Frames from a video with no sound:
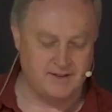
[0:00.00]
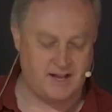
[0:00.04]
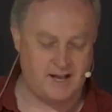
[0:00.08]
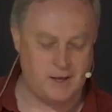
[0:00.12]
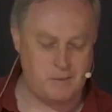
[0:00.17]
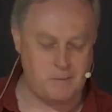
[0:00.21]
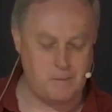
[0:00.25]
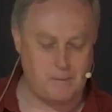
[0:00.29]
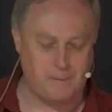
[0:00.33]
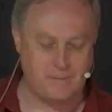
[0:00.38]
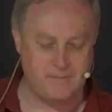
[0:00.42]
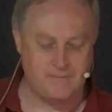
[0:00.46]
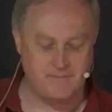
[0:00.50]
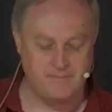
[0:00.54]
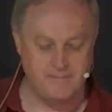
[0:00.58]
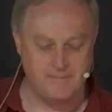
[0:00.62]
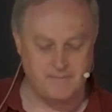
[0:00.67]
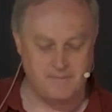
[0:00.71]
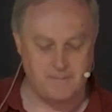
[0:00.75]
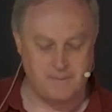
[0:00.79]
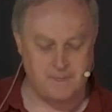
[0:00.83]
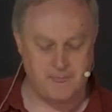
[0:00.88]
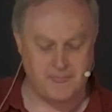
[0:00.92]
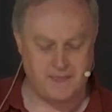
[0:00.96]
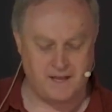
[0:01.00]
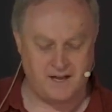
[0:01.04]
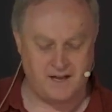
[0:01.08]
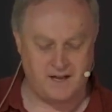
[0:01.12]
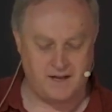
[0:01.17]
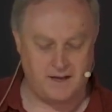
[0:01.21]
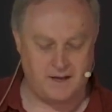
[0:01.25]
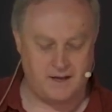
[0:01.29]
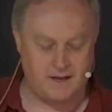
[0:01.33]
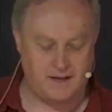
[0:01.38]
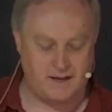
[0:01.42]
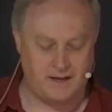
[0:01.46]
Um,
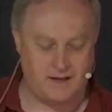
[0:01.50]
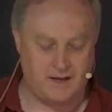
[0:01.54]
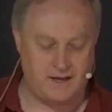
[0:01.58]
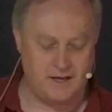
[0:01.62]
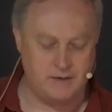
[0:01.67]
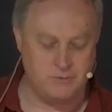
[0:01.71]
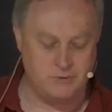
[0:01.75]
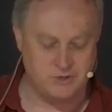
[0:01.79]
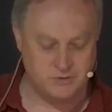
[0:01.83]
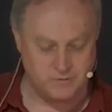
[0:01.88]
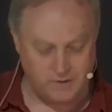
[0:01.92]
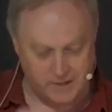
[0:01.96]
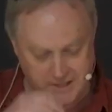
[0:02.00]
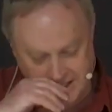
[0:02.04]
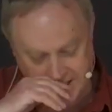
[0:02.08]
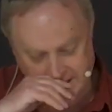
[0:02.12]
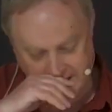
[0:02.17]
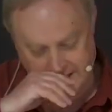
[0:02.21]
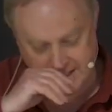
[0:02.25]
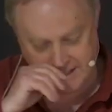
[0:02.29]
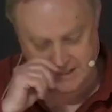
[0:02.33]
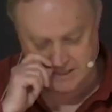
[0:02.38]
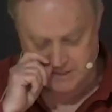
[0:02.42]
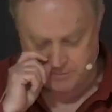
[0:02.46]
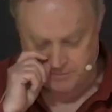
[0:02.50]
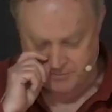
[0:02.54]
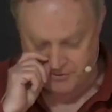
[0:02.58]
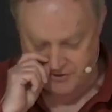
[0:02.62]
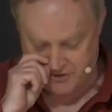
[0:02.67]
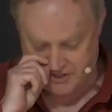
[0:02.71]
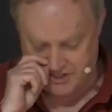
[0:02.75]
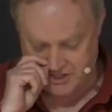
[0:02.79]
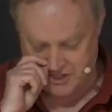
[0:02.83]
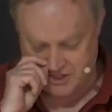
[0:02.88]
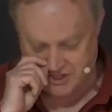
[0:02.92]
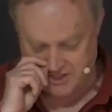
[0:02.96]
I was very keen to
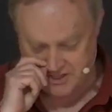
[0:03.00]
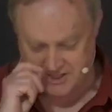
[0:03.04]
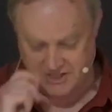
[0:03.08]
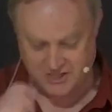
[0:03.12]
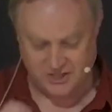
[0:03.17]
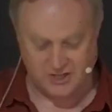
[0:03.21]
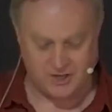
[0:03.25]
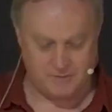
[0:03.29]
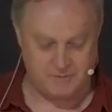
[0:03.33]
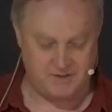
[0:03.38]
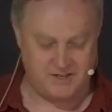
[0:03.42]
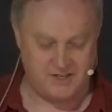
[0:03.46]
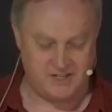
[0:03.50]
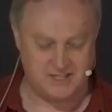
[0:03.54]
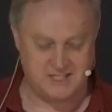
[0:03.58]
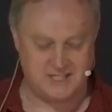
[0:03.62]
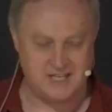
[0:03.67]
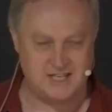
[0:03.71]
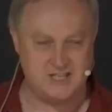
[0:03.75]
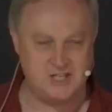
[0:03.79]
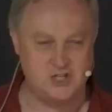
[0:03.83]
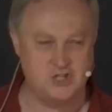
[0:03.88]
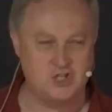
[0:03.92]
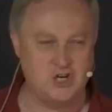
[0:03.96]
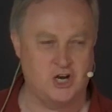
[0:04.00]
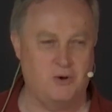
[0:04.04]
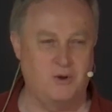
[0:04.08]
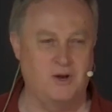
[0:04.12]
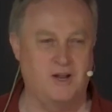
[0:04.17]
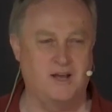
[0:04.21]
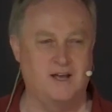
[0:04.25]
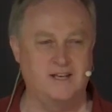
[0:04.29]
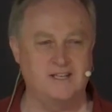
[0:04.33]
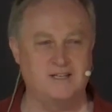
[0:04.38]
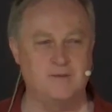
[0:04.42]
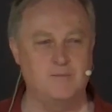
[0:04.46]
preach this sermon. I said to
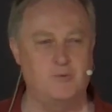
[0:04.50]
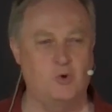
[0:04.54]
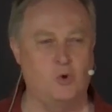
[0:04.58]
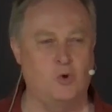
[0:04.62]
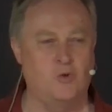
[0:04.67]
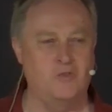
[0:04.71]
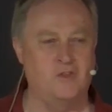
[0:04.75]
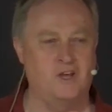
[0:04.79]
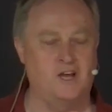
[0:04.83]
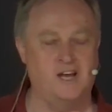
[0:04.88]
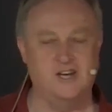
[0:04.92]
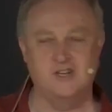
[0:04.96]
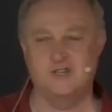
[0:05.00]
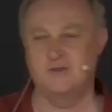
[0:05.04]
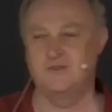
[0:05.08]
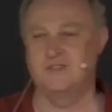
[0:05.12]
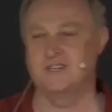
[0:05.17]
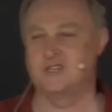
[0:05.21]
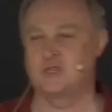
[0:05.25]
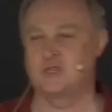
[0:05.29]
Joel, ah, It's important that I do